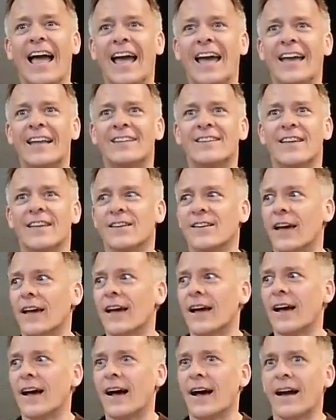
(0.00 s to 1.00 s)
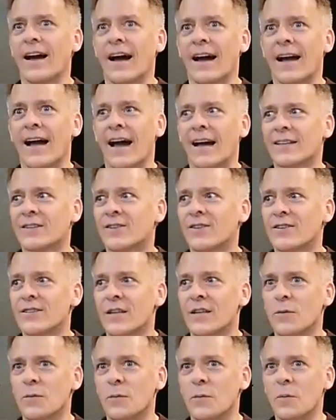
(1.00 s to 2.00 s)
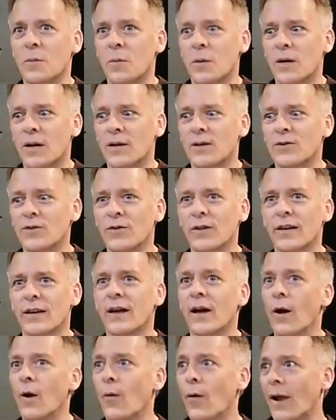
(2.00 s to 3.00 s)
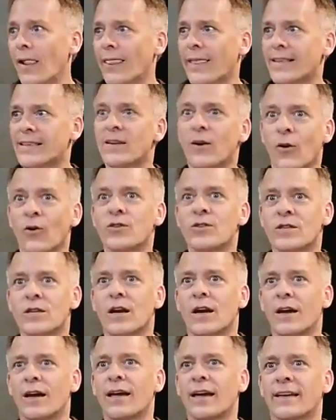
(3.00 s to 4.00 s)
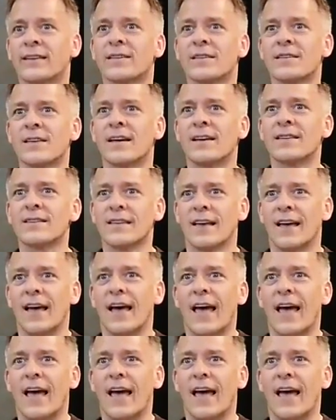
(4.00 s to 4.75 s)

And I asked her, I said, what are you doing? Well, that's an Oistrach exercise.